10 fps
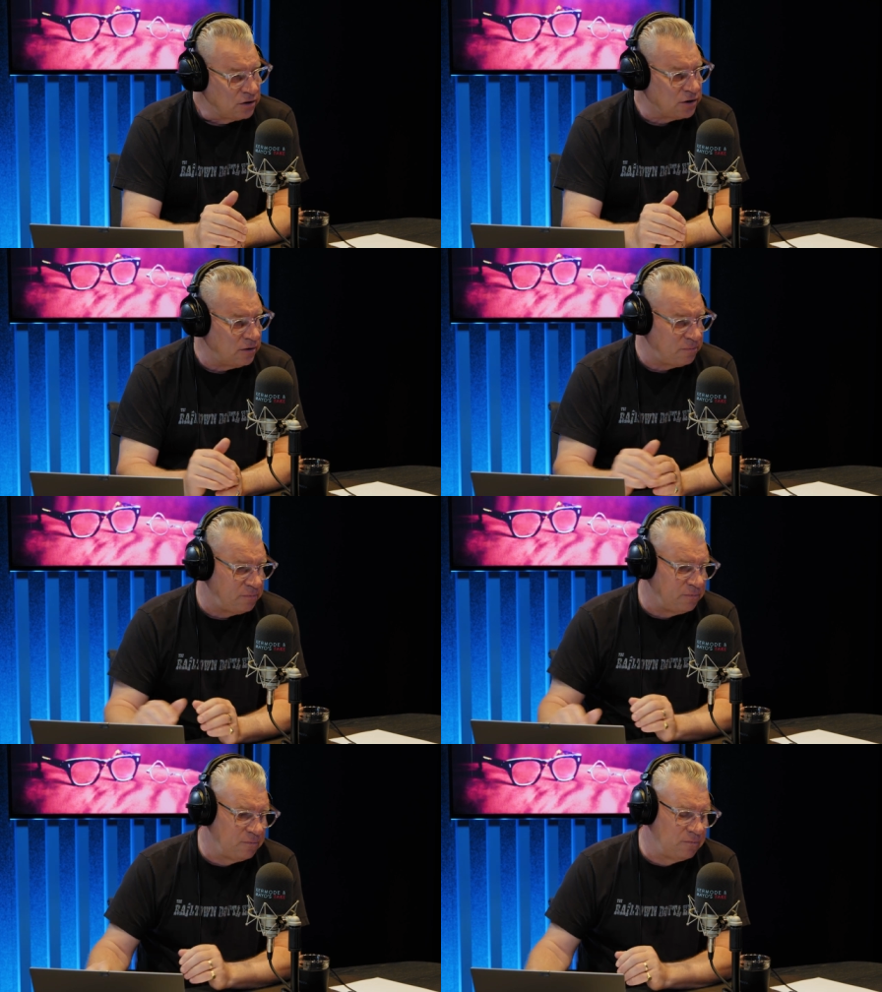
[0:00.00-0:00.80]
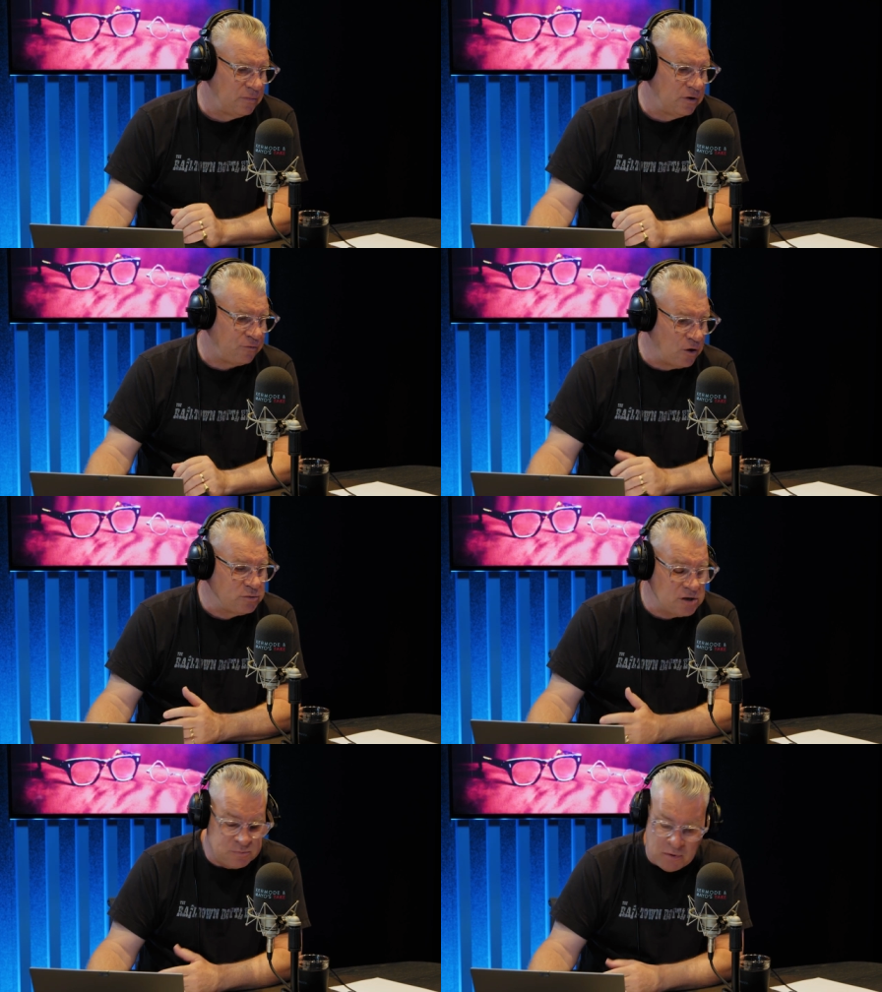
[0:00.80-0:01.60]
The the
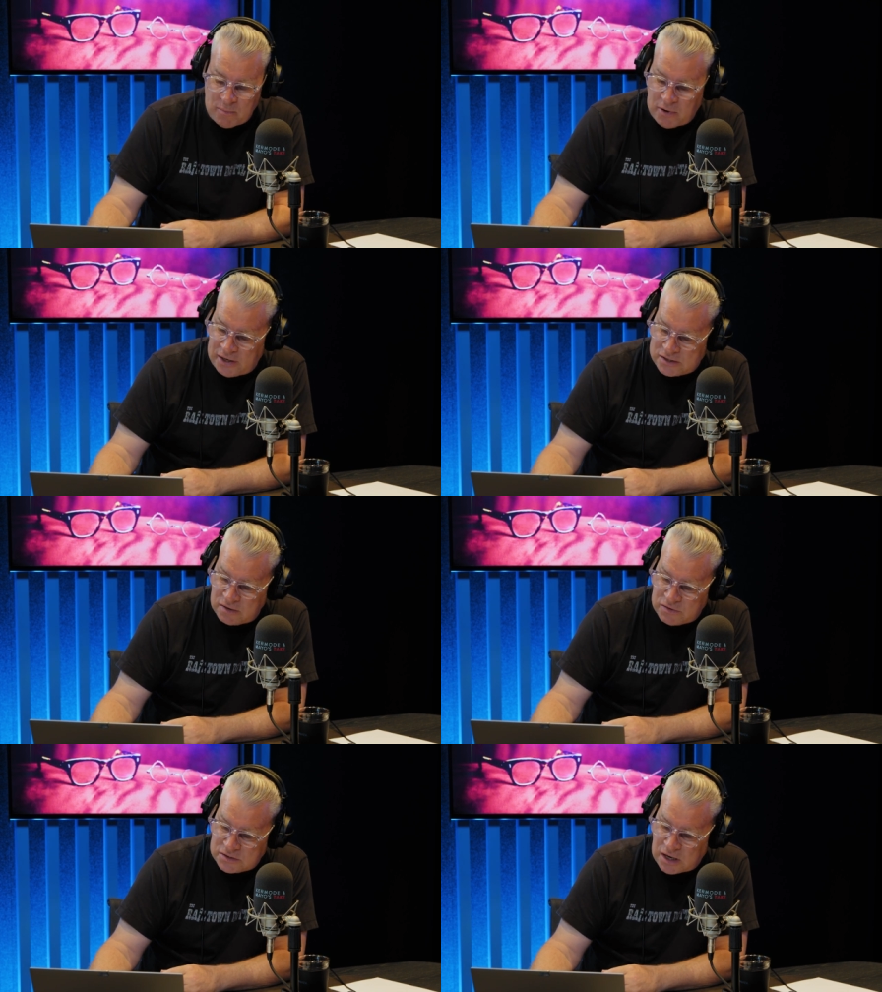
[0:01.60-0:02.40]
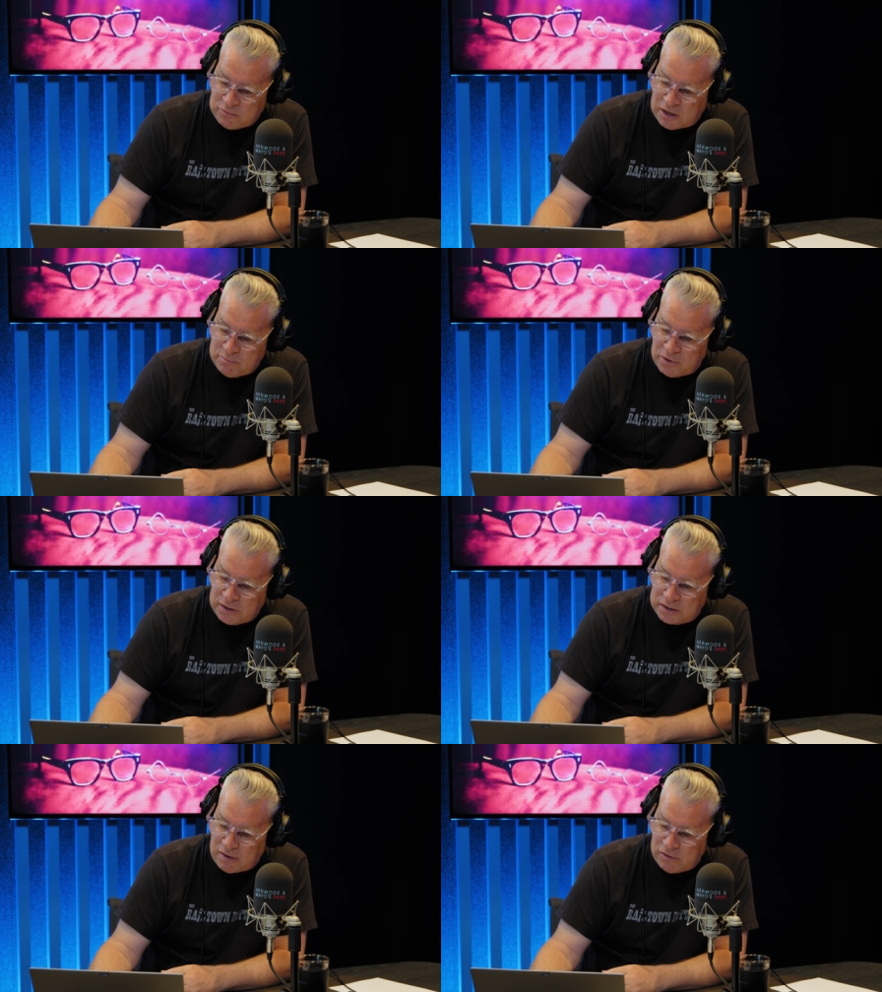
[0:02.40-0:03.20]
film's inspired by an essay of the same name
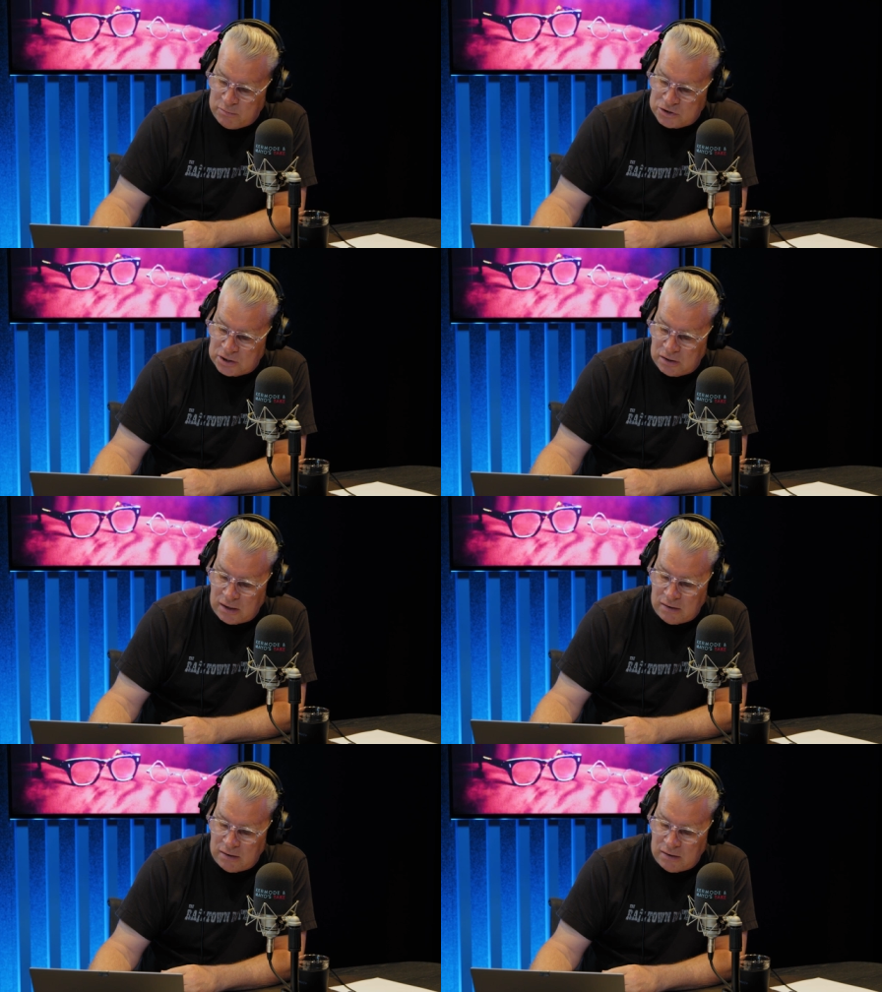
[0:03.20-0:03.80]
by Caroline Michel